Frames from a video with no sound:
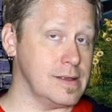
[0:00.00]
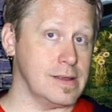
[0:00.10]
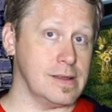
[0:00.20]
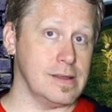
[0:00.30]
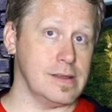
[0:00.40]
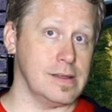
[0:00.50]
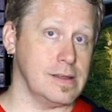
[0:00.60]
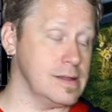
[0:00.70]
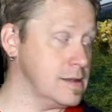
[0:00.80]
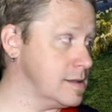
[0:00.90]

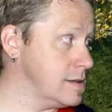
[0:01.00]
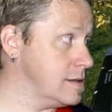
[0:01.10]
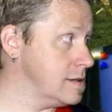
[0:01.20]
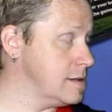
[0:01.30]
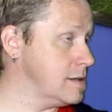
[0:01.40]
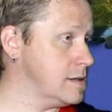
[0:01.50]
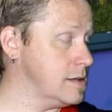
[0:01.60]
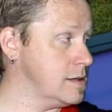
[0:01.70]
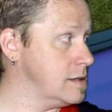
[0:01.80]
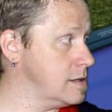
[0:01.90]

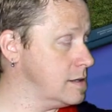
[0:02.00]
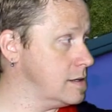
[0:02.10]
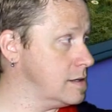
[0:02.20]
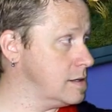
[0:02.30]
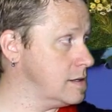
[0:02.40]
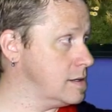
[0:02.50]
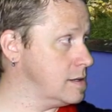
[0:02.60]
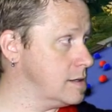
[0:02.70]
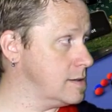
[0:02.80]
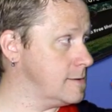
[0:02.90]

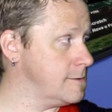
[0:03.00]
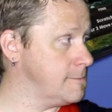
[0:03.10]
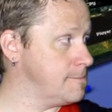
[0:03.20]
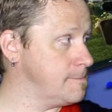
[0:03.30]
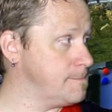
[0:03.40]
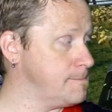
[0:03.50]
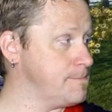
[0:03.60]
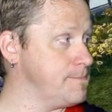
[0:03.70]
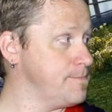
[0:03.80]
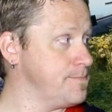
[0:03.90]

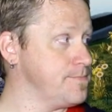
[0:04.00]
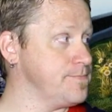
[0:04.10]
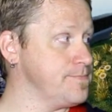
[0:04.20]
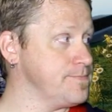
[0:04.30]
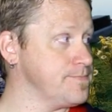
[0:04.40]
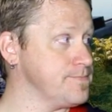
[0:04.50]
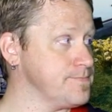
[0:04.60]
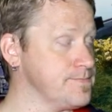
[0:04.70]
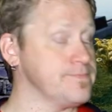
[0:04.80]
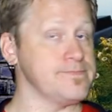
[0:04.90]

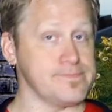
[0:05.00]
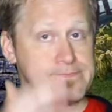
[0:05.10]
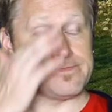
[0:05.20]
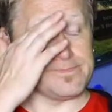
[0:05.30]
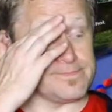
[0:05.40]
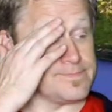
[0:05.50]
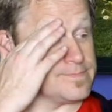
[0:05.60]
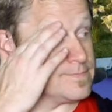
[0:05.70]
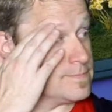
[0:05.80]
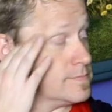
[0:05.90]

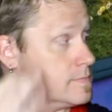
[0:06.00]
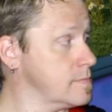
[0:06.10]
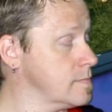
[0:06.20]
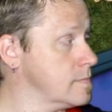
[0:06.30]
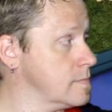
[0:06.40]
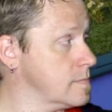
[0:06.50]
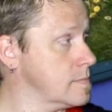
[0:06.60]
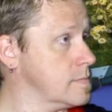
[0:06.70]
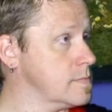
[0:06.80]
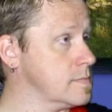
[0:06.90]

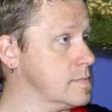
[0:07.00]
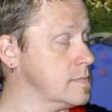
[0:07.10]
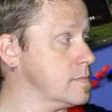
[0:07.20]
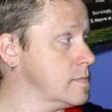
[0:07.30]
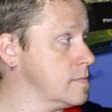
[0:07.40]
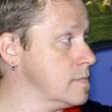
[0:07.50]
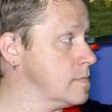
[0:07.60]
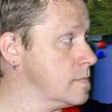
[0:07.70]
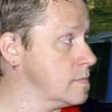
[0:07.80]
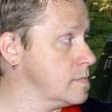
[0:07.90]
(not speaking)